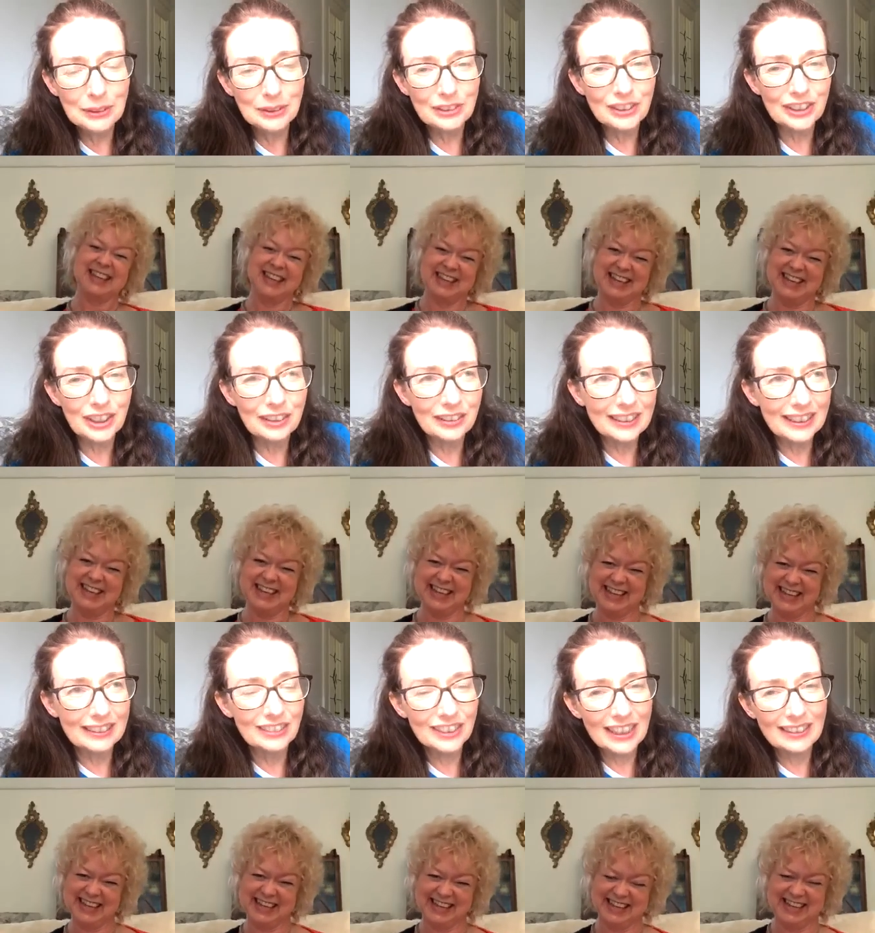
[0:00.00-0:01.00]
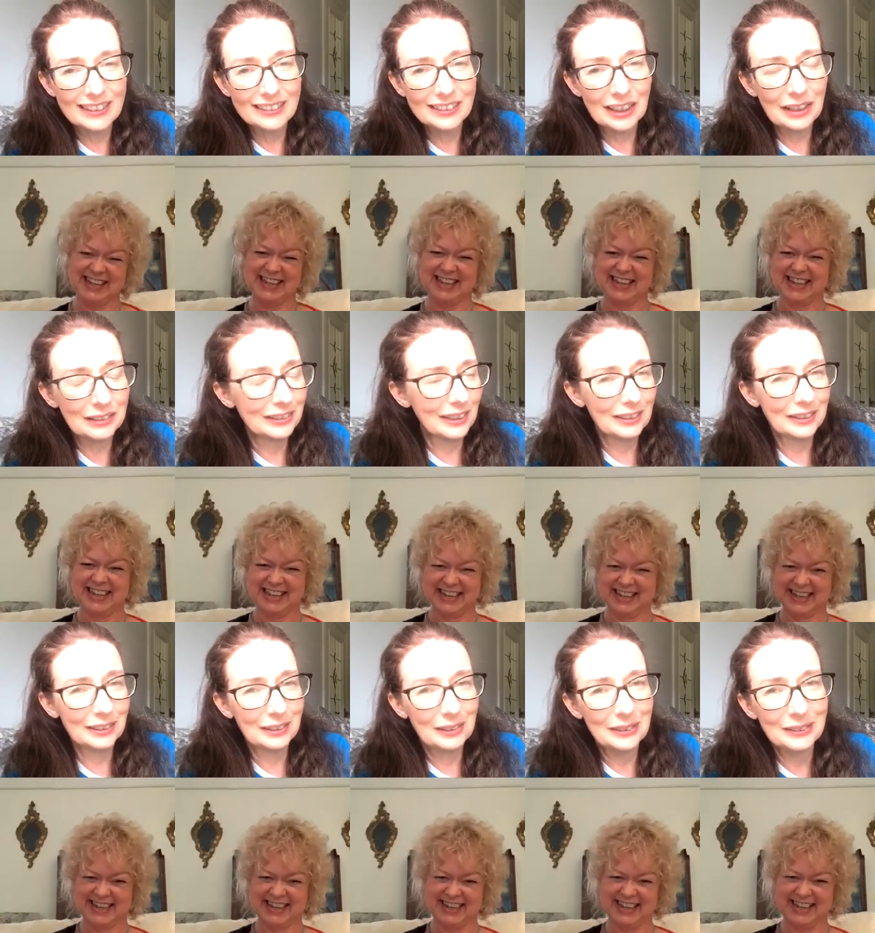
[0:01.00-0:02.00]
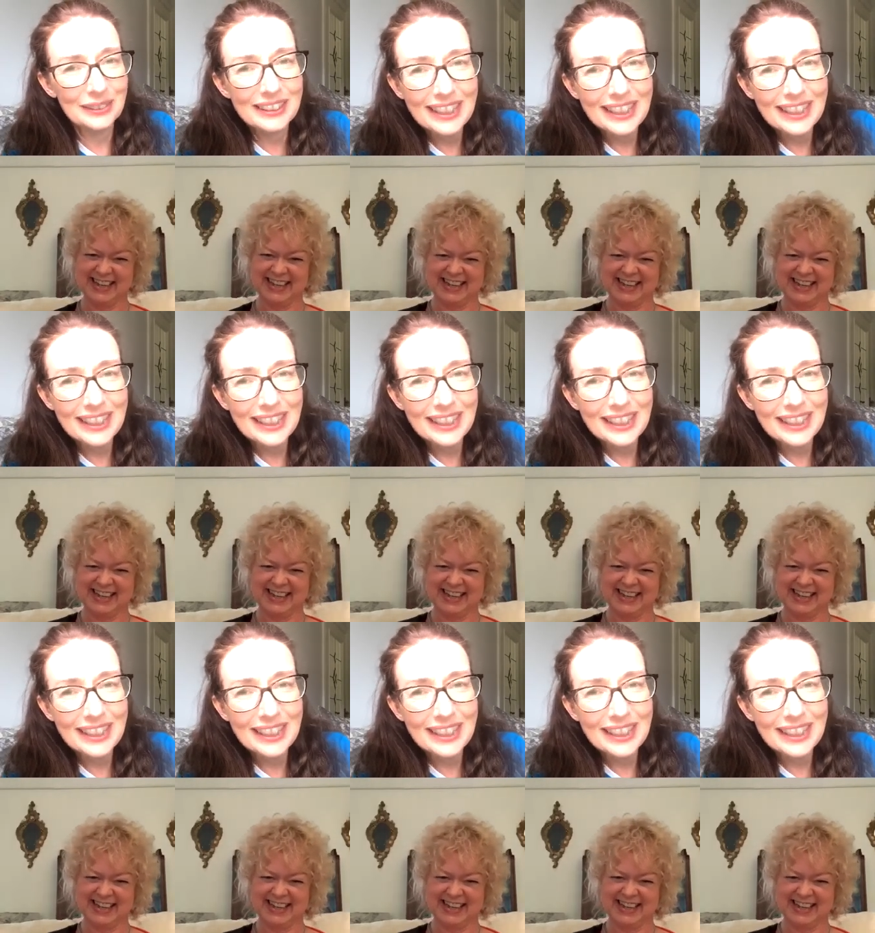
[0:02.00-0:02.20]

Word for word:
Speaker 1: cherry in jelly tots, I don't know.